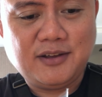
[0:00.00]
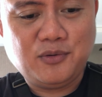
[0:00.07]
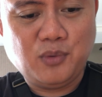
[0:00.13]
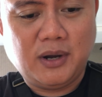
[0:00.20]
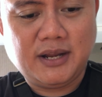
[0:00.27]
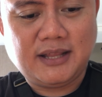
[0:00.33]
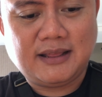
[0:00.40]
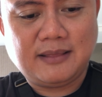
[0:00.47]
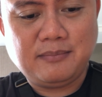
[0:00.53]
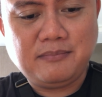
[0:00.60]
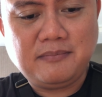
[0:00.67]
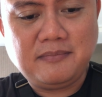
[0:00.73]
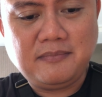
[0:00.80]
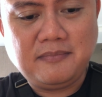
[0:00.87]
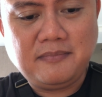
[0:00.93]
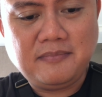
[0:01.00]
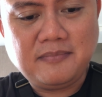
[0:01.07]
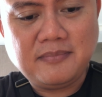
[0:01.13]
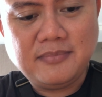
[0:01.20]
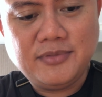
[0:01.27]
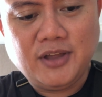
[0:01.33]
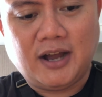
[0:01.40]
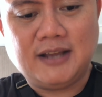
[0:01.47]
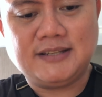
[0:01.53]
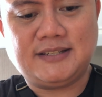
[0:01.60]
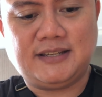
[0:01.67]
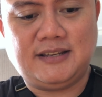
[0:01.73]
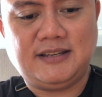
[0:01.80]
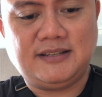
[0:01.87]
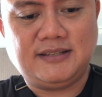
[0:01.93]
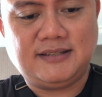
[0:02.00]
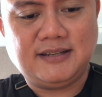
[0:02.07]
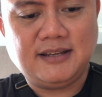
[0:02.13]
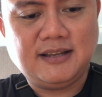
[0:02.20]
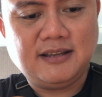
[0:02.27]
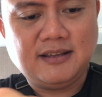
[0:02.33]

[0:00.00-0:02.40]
What it does is